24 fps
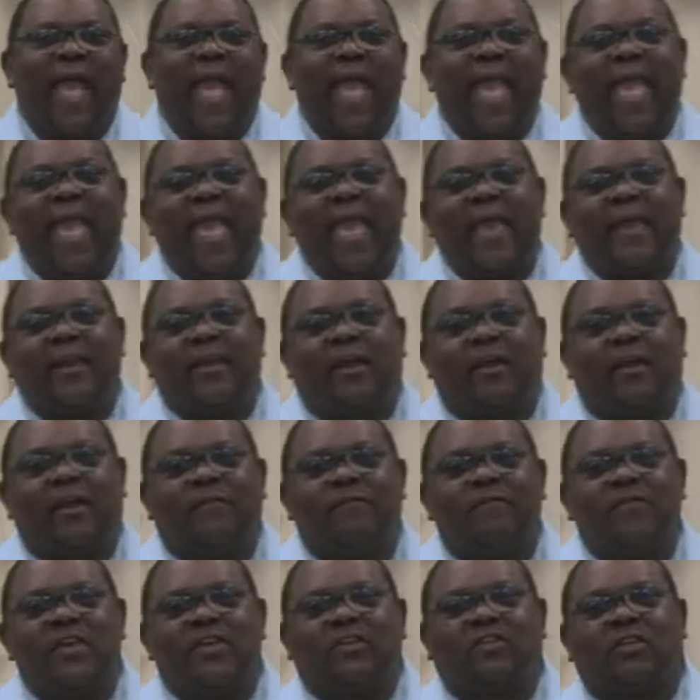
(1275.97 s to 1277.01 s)
and
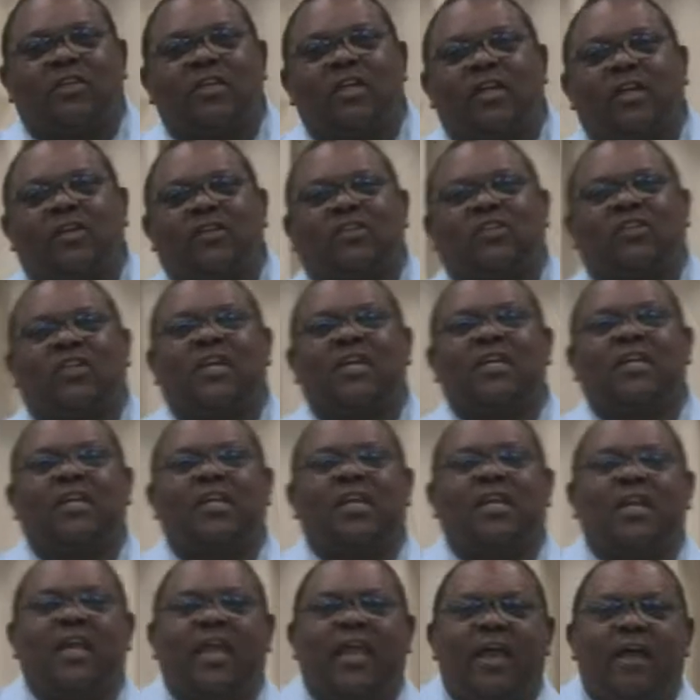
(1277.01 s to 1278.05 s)
eventually ascended
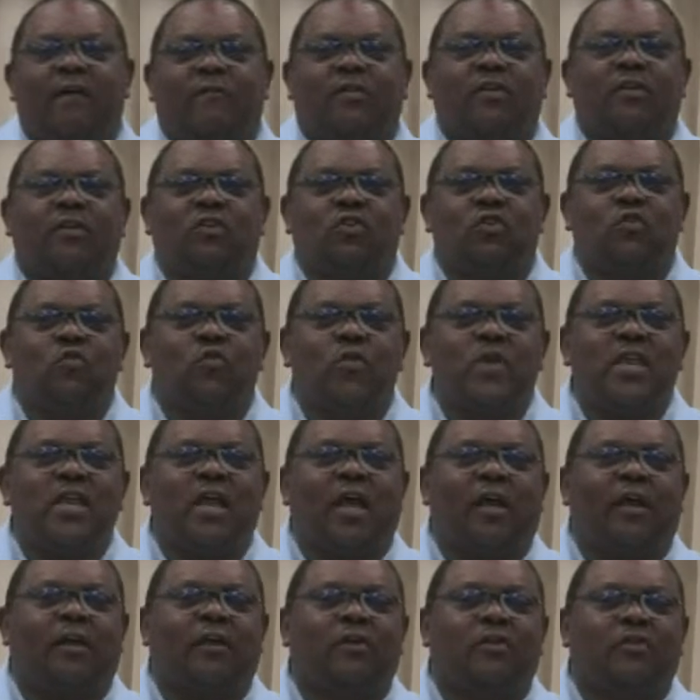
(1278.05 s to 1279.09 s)
into heaven? Do we
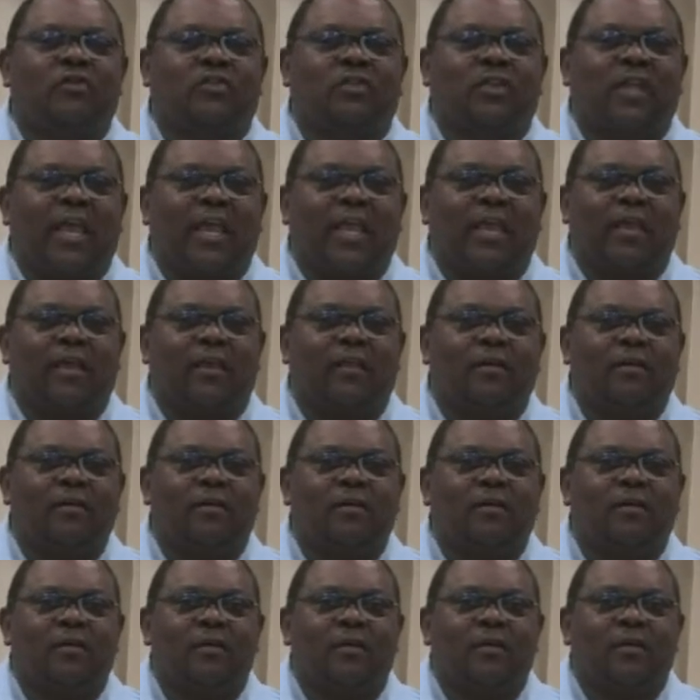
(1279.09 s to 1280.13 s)
understand
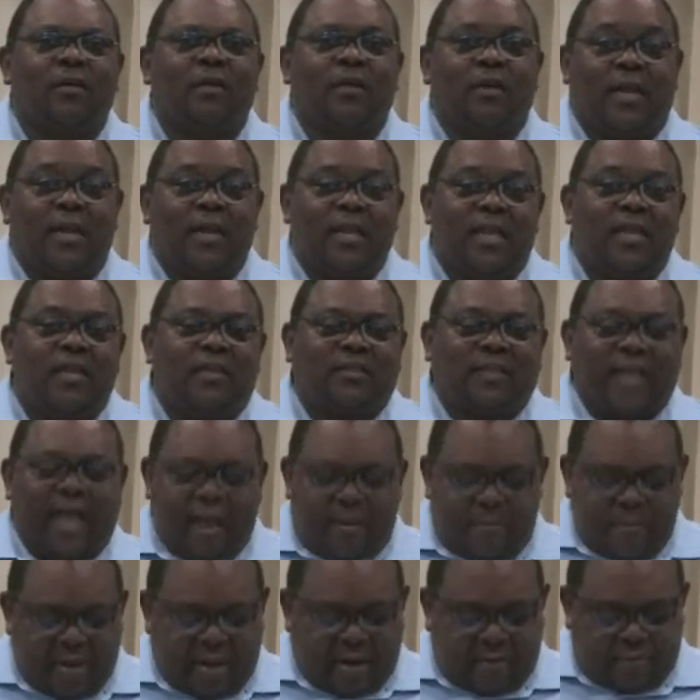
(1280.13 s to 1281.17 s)
that he's
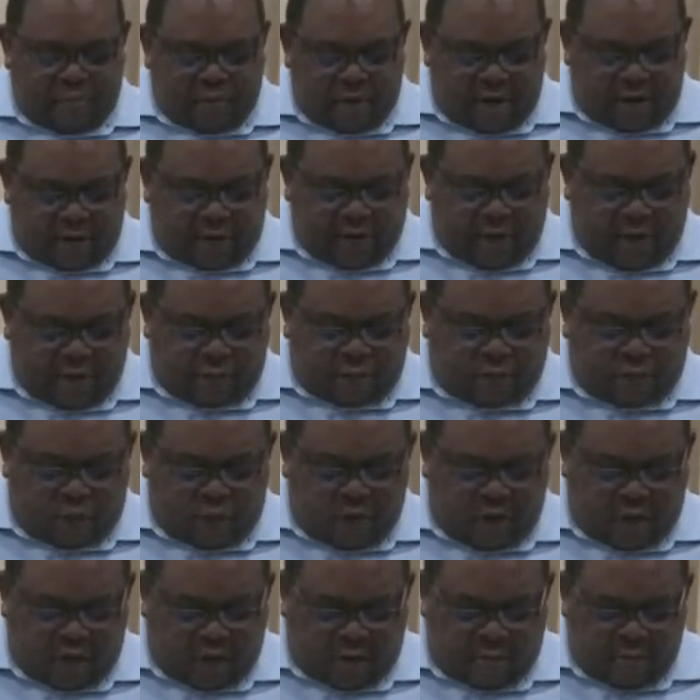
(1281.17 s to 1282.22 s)
our big brother, and through
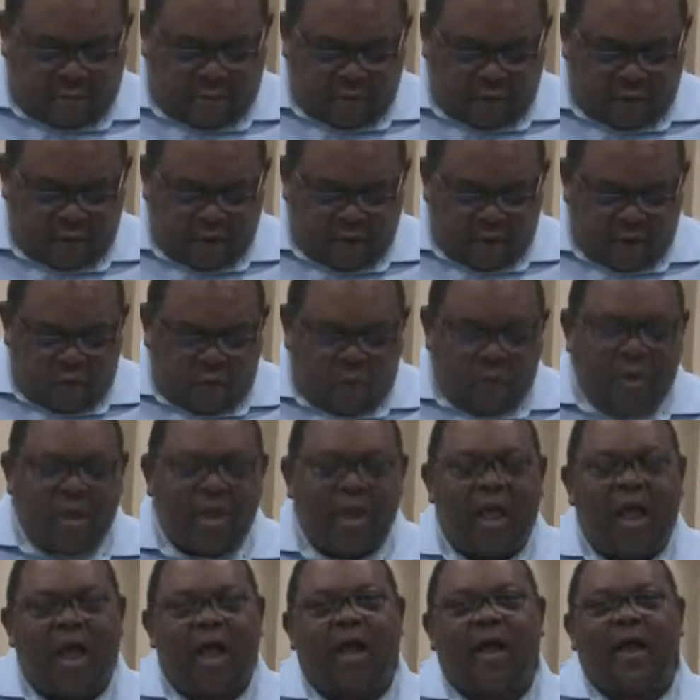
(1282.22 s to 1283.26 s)
him,
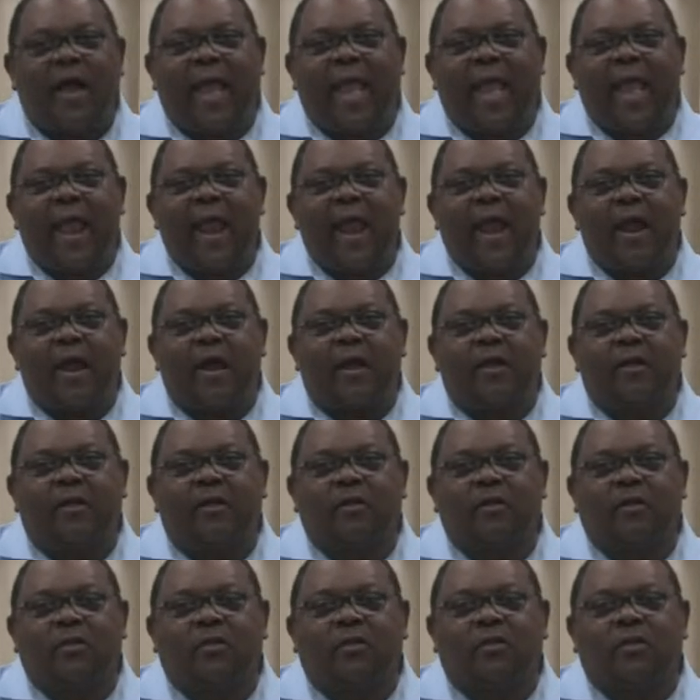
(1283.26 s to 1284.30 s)
we are heir
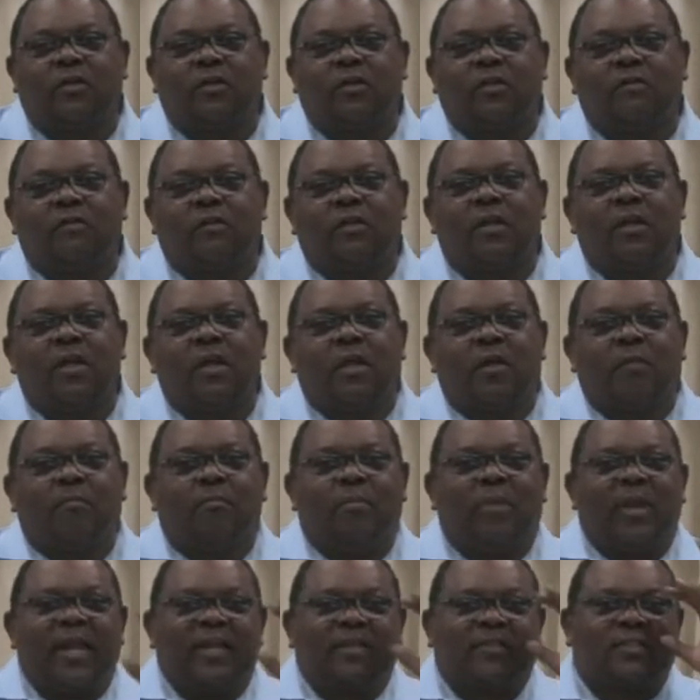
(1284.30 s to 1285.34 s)
to the
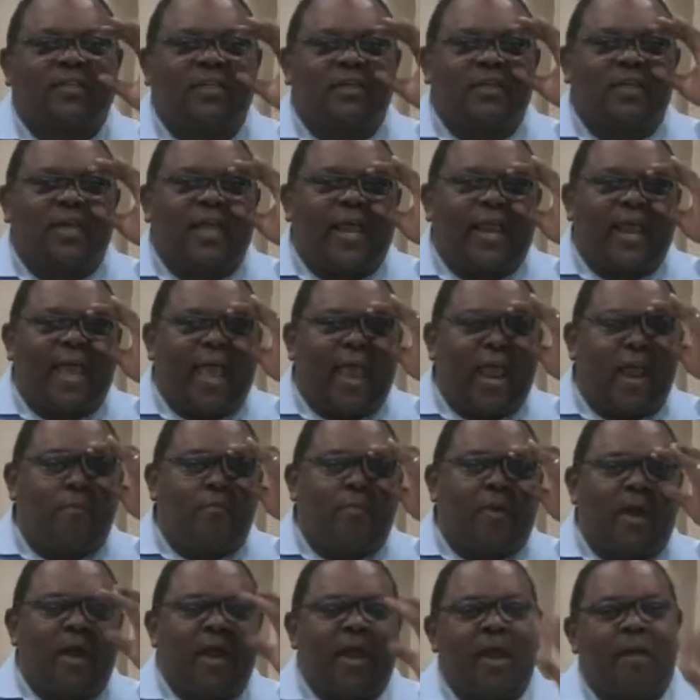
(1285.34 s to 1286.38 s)
blessing that
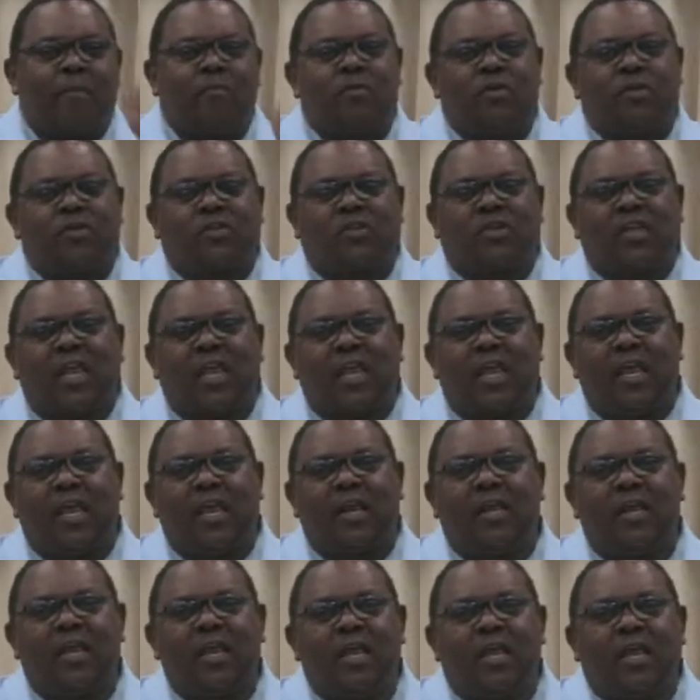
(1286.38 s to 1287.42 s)
Abraham was
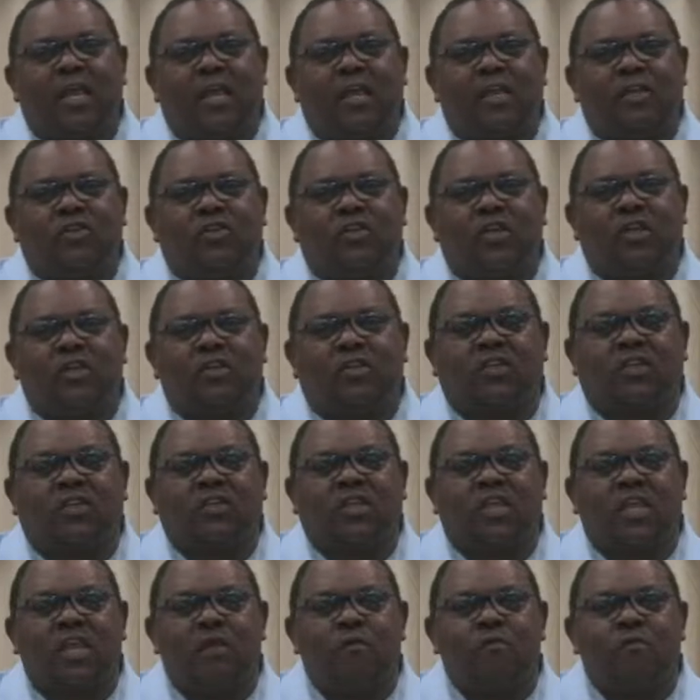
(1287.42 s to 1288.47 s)
said in
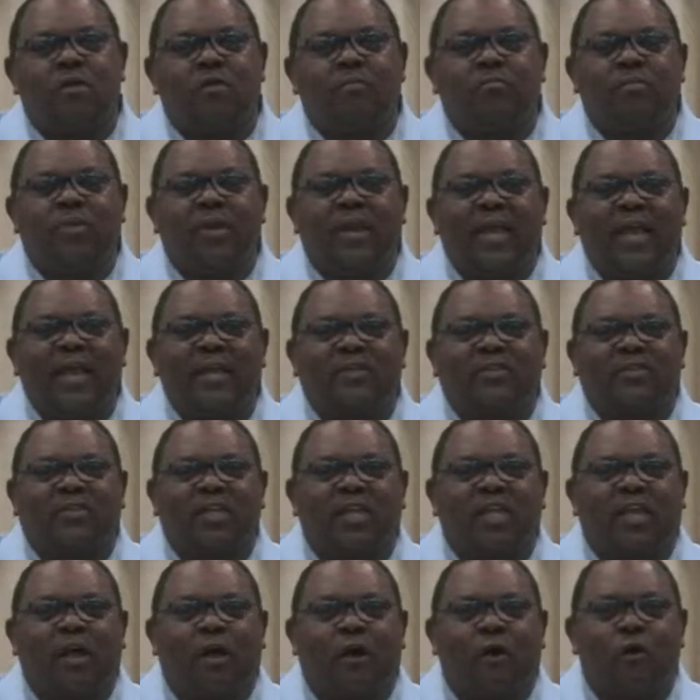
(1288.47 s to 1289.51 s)
Genesis, he would bless
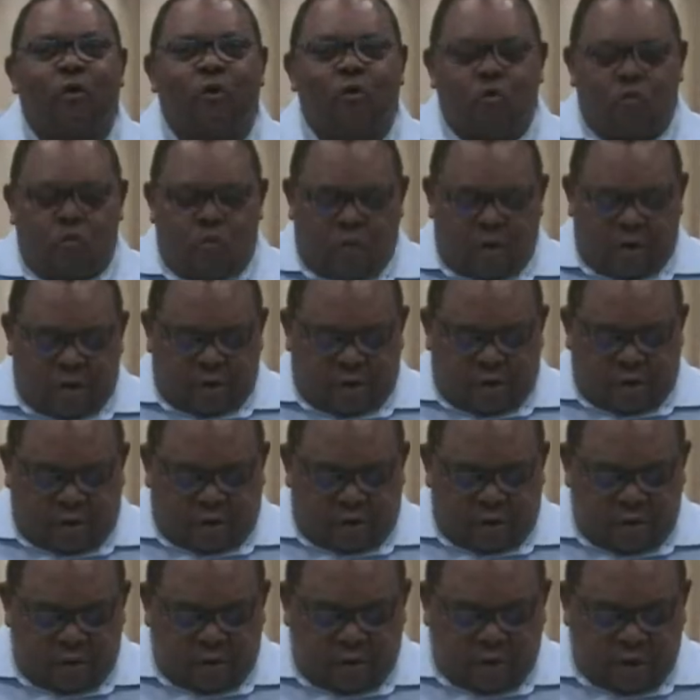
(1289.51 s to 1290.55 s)
the whole
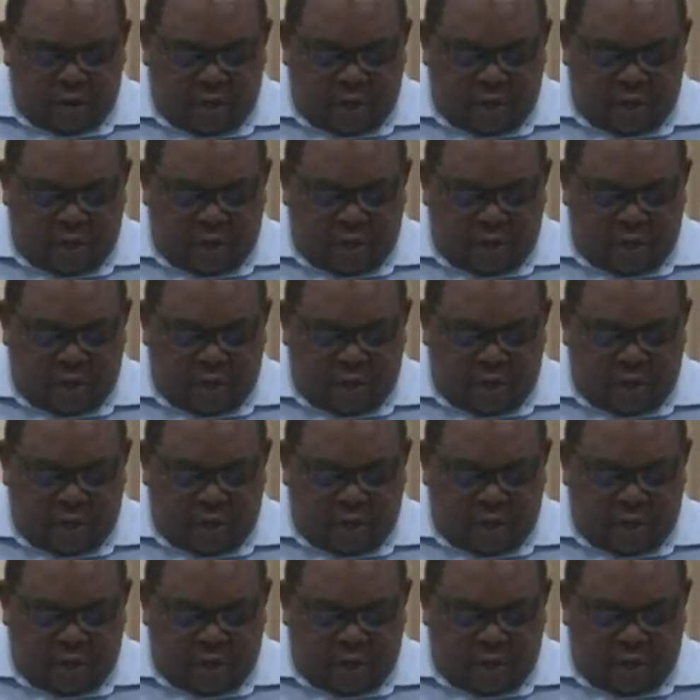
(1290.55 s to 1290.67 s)
world?